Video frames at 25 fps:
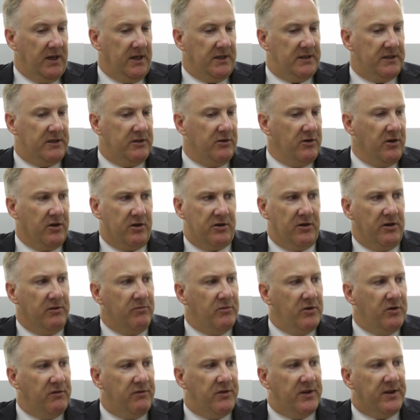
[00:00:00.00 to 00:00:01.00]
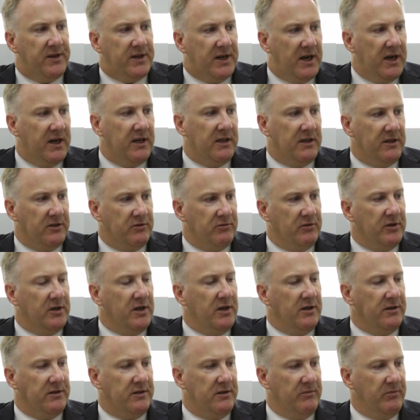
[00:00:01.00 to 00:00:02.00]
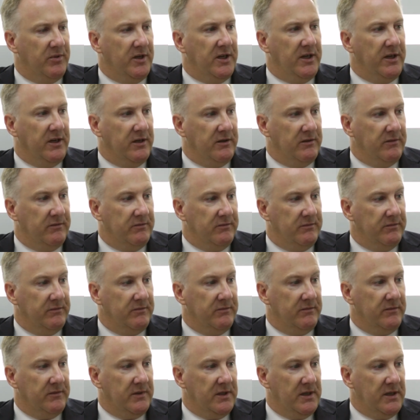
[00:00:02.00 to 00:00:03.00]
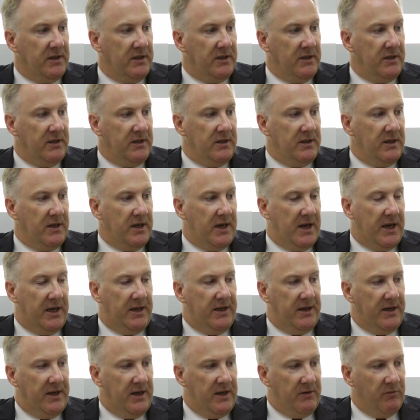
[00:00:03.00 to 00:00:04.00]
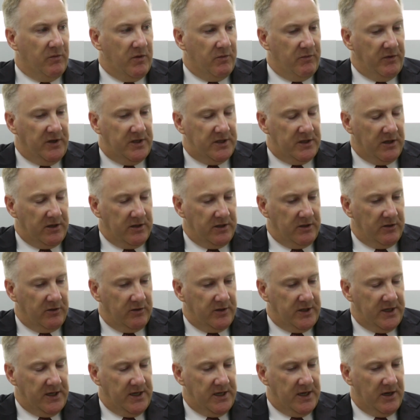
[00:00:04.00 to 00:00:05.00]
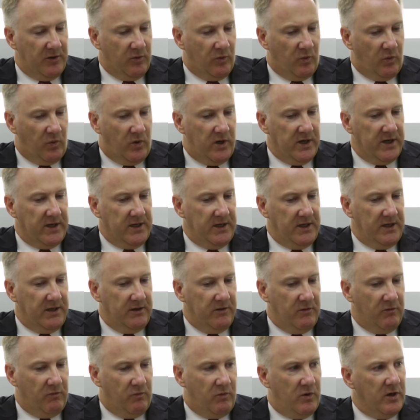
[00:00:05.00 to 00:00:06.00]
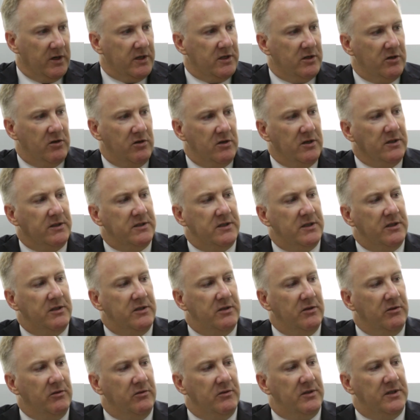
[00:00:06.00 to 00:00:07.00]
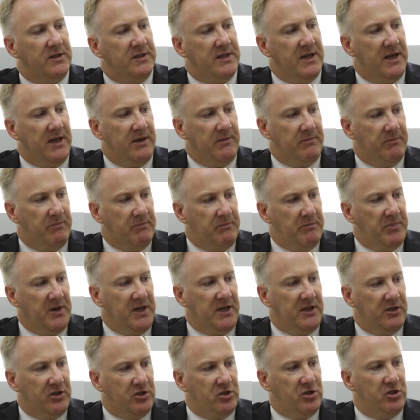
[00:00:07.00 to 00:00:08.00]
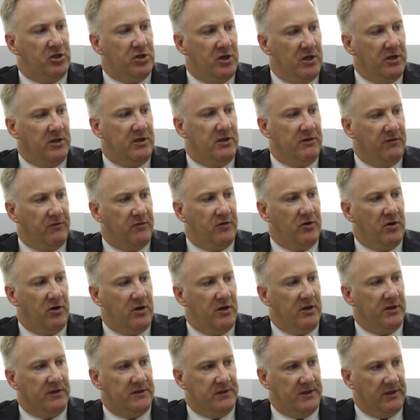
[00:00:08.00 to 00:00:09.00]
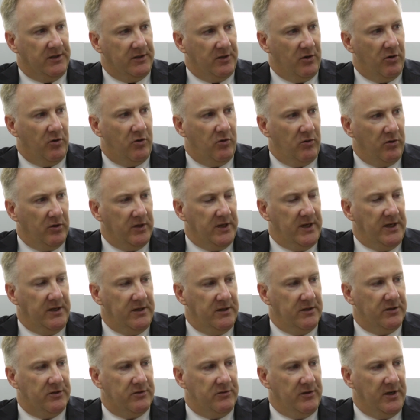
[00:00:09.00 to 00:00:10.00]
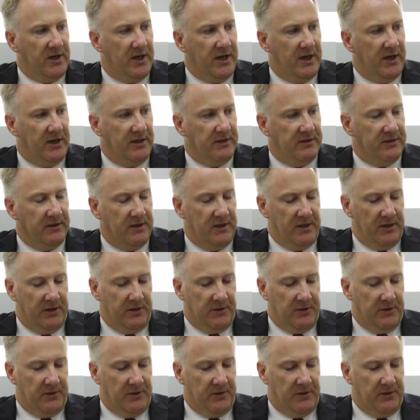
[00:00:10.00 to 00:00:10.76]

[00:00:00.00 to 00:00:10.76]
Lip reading: It's still not going to move the dial as regards the billion. And when we started looking at what constitutes that big chunk of costs that the whole industry has,